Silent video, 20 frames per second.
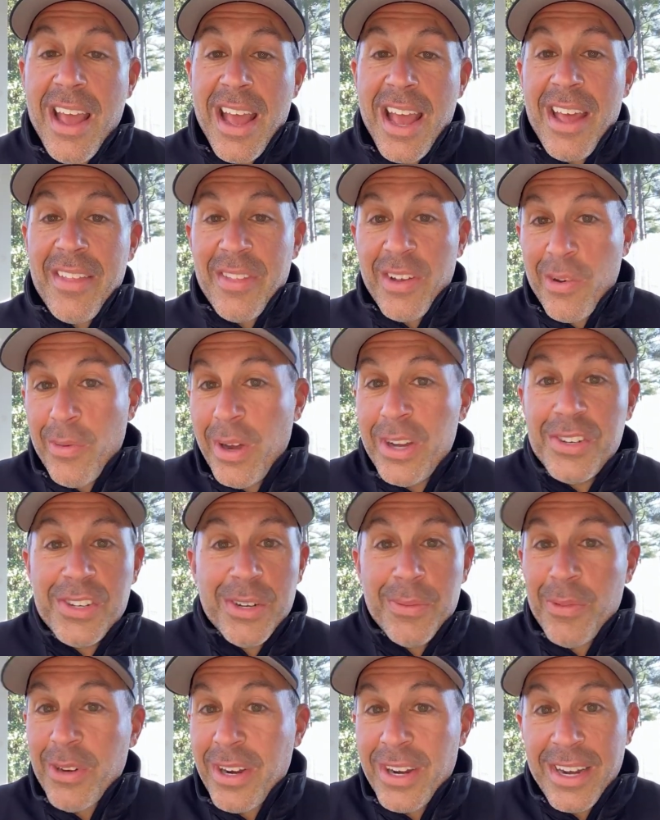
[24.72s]
And the
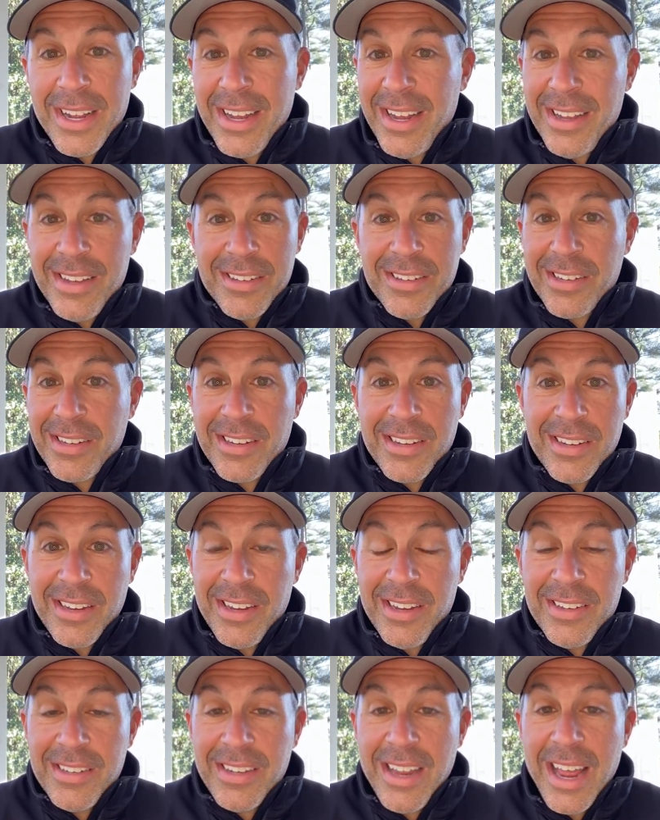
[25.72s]
question we're going to ask
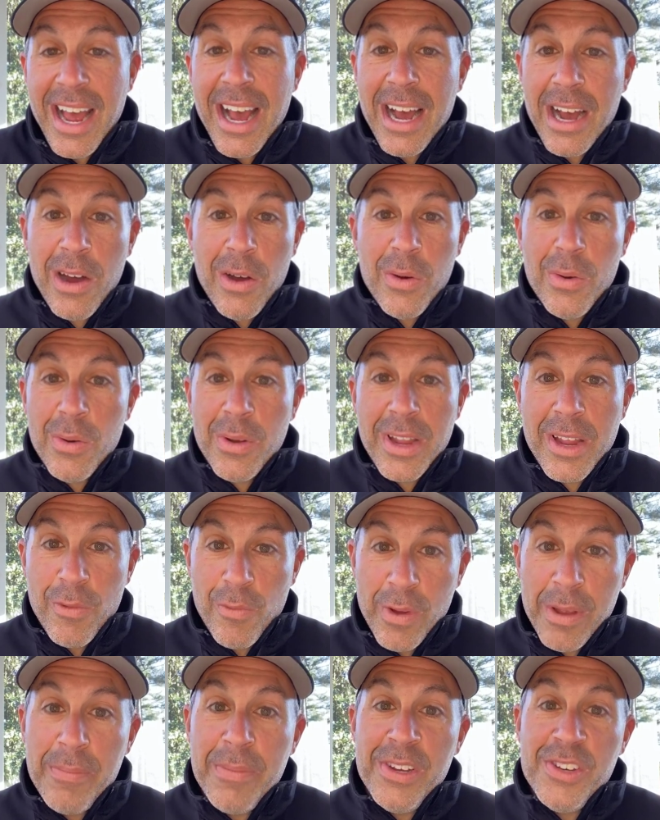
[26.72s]
is, how can
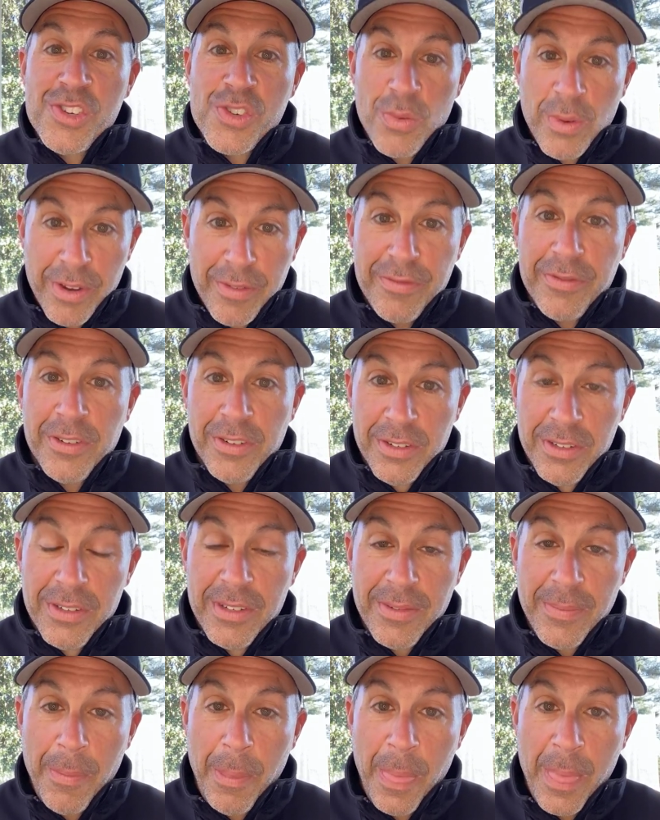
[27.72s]
we be joyful,
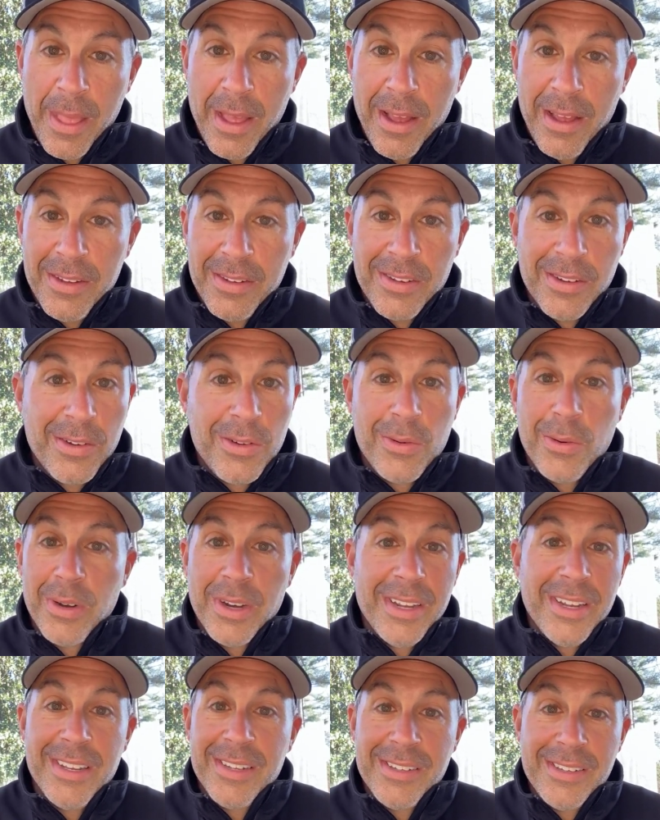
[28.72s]
as
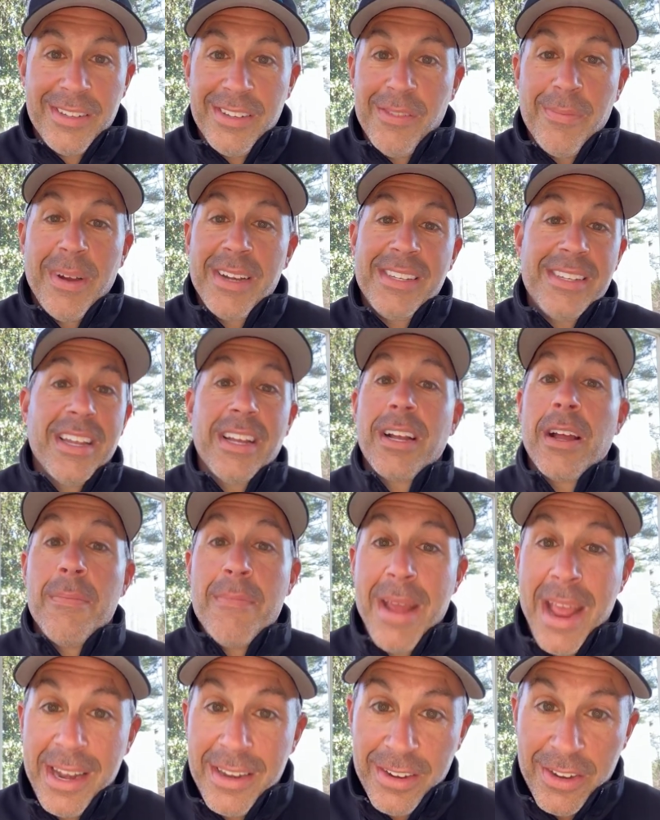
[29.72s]
according as you might say
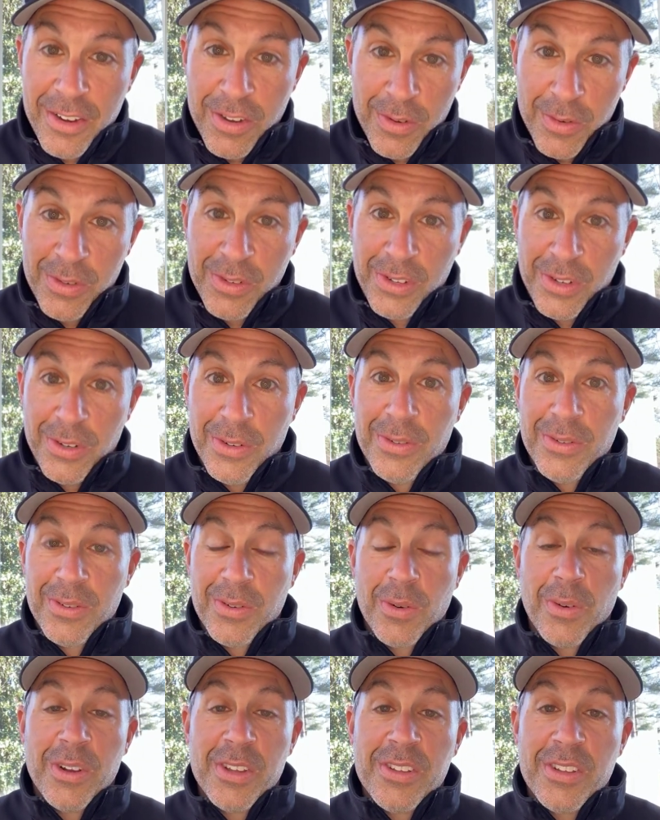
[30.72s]
commanded to do so,
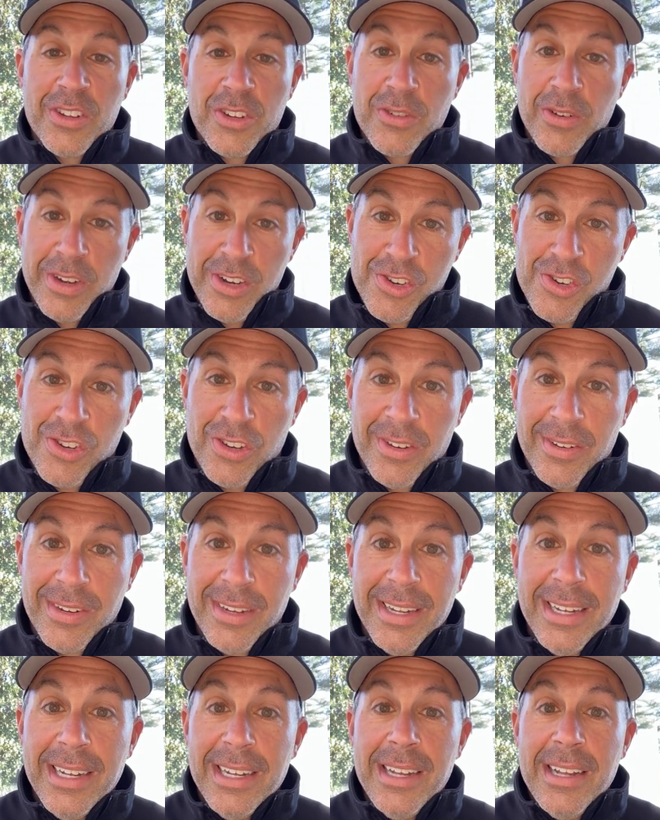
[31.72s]
according to the tradition
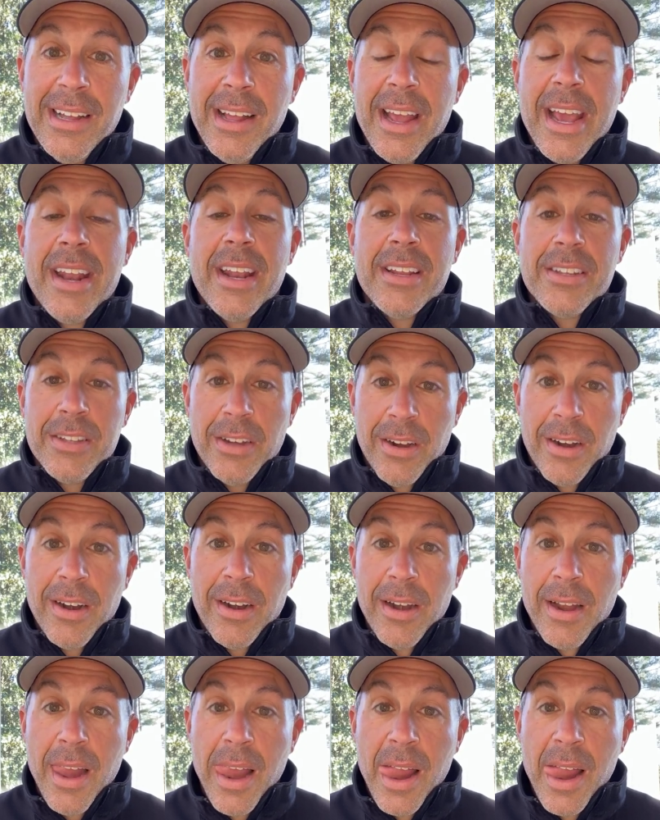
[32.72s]
in Adar,